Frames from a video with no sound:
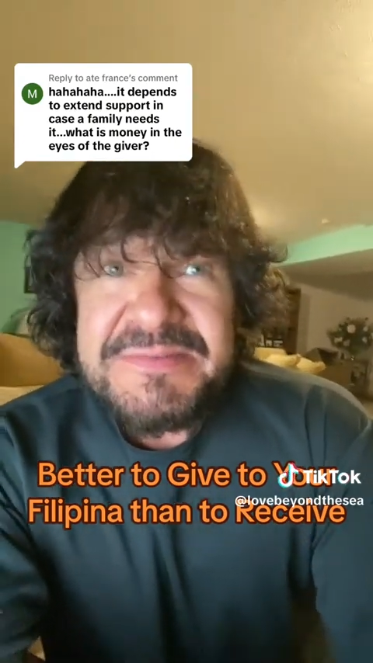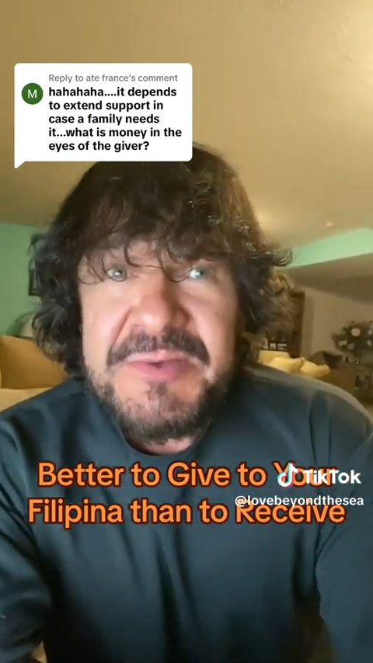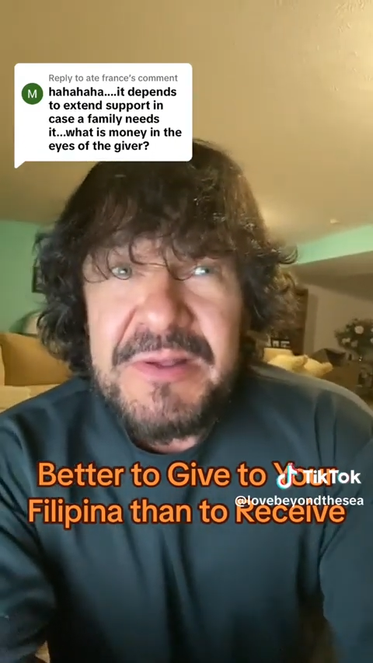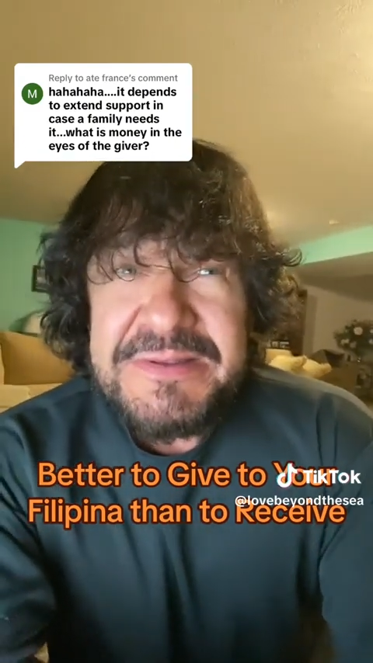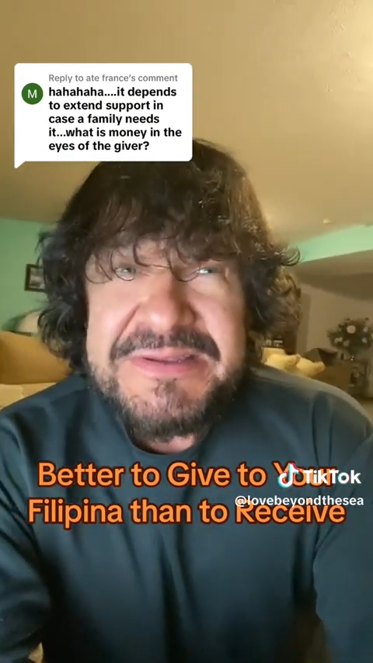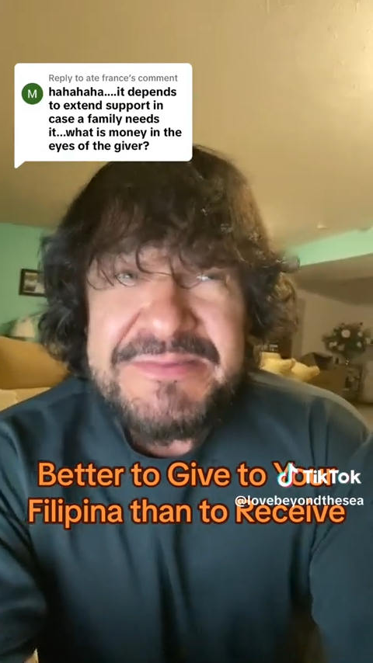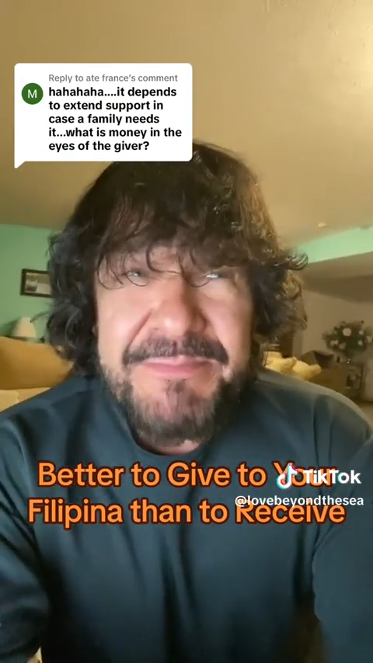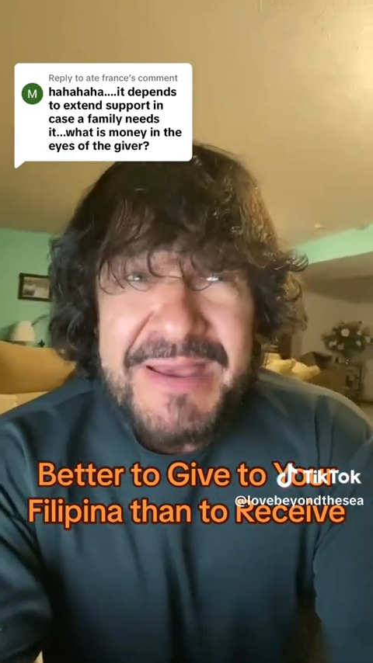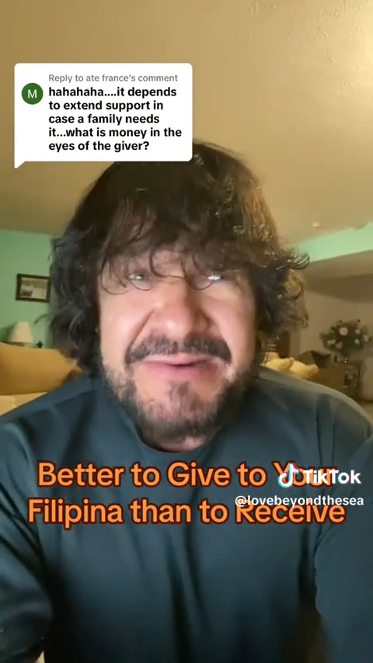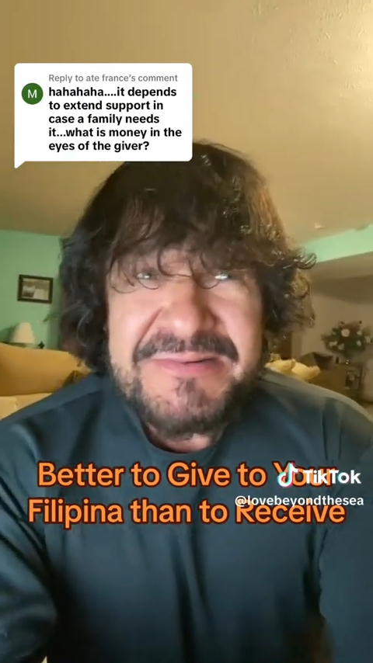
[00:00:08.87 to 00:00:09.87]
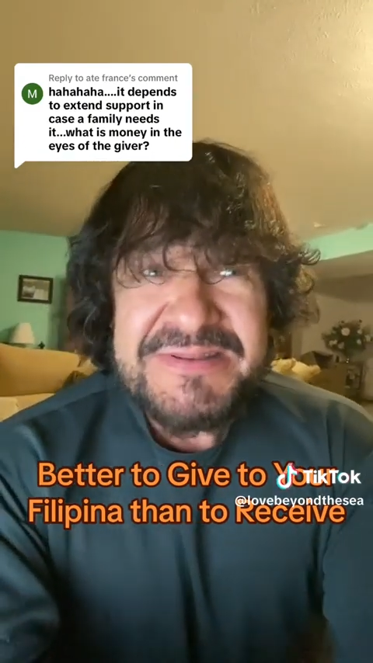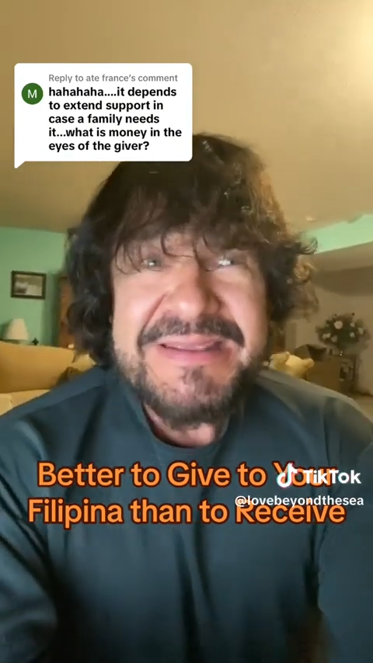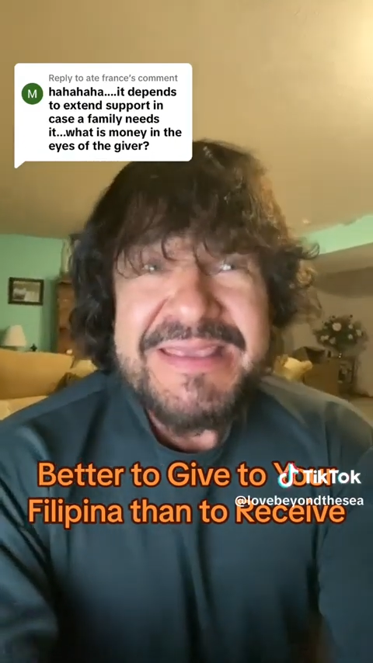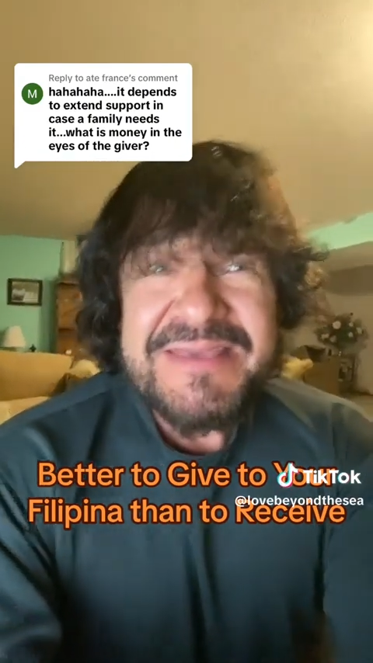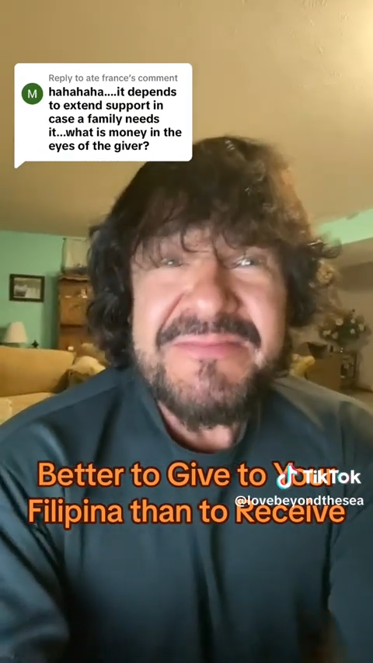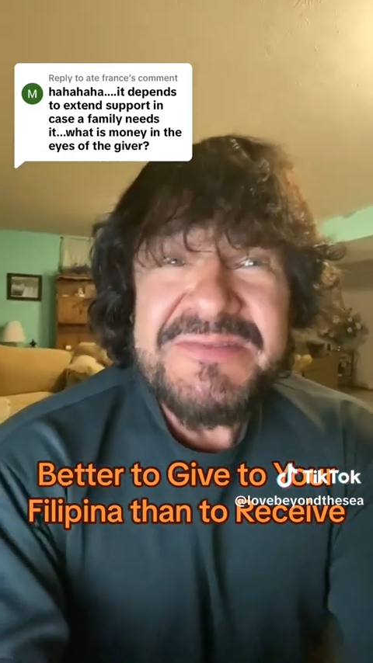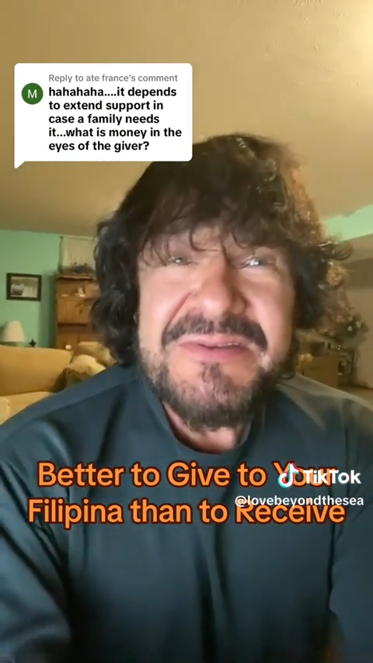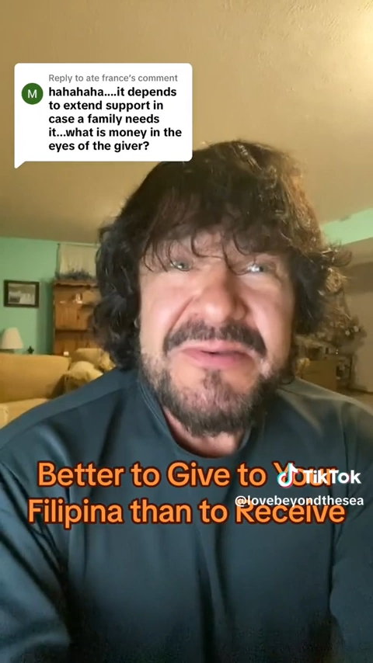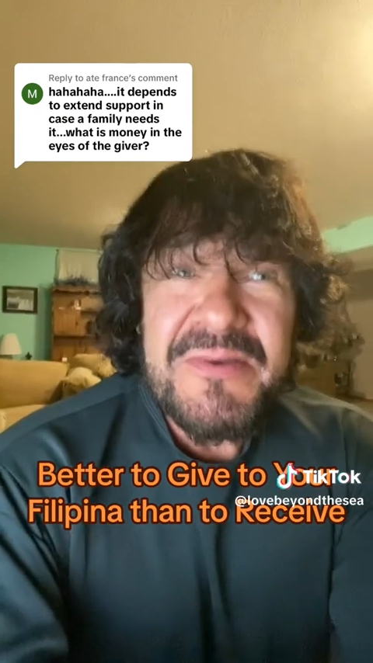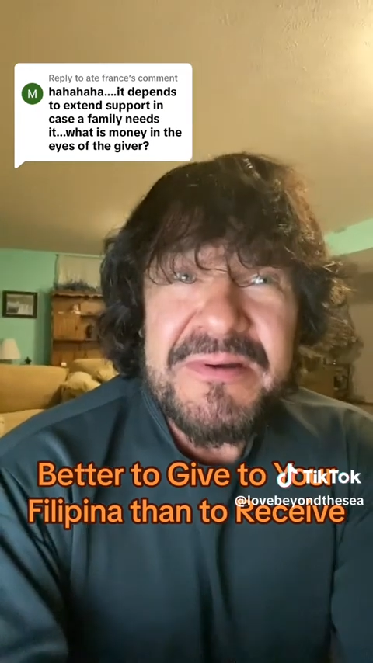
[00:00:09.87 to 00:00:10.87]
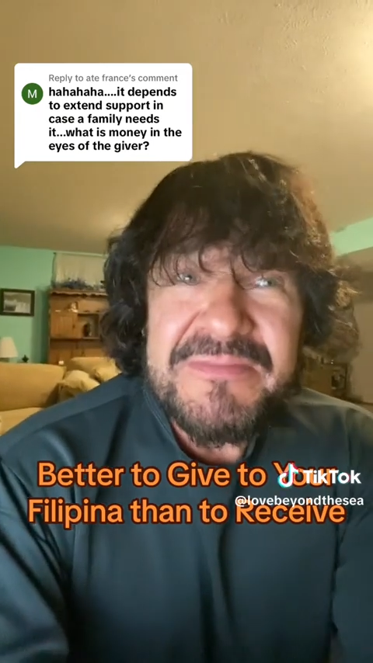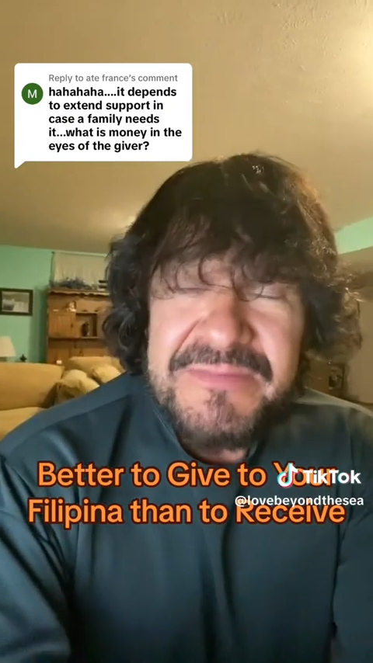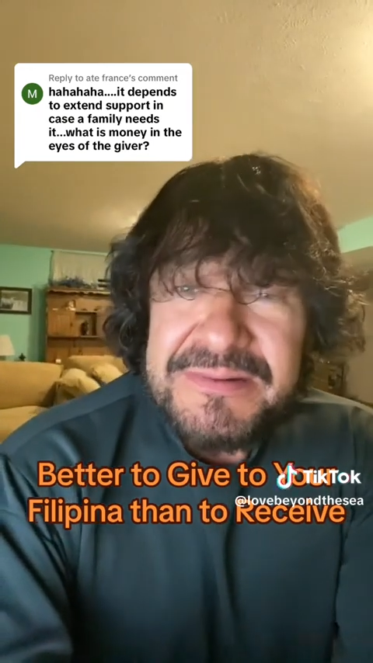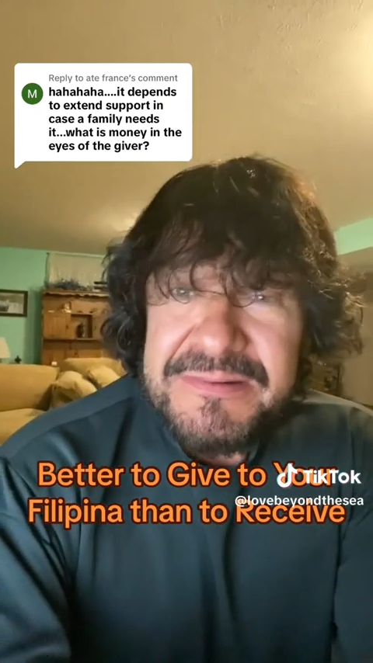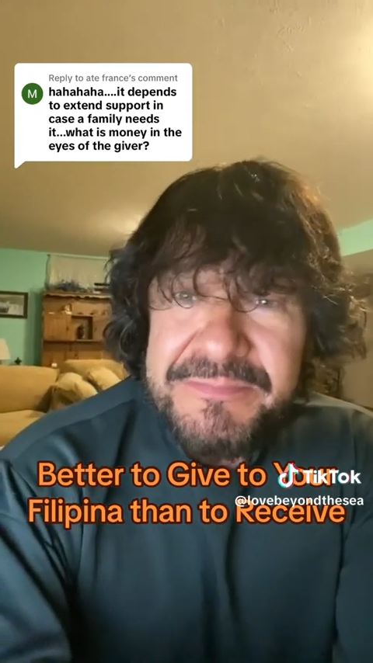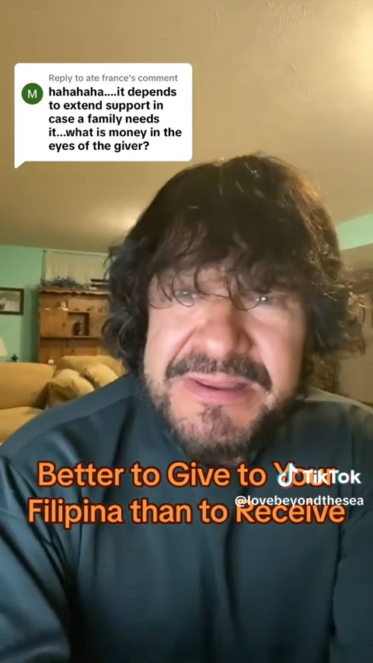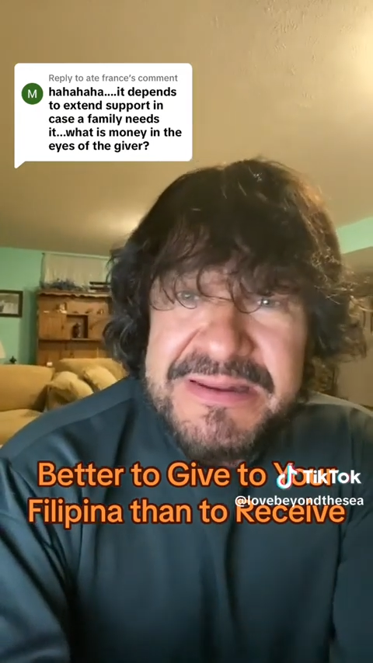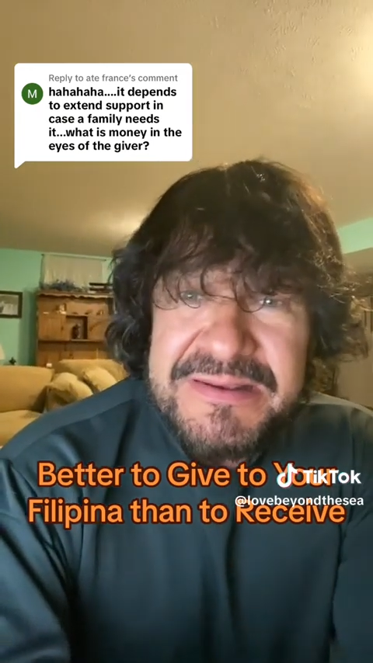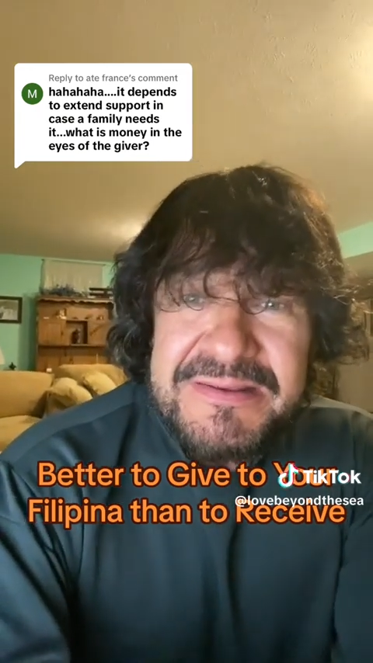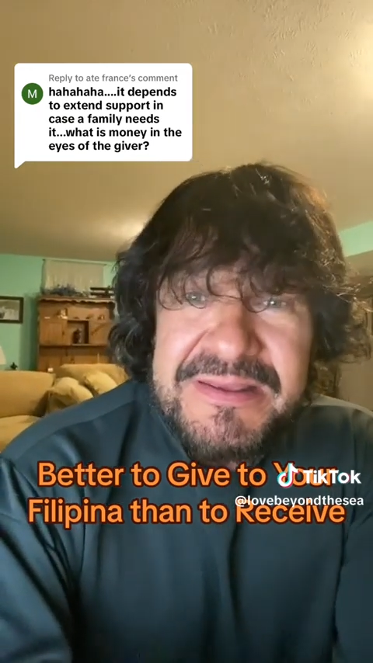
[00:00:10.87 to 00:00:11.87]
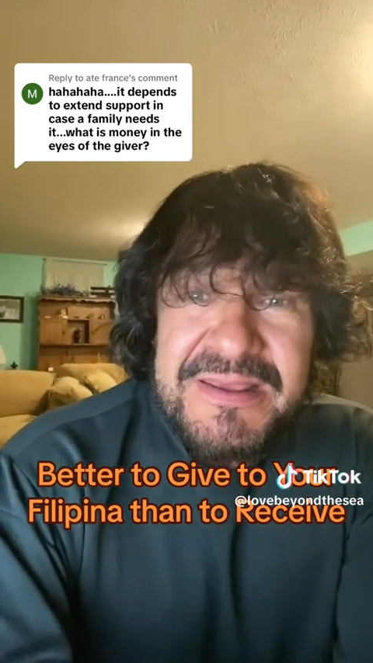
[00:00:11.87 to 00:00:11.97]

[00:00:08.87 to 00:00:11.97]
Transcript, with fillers: I'm calling this Better to Give to Your Filipina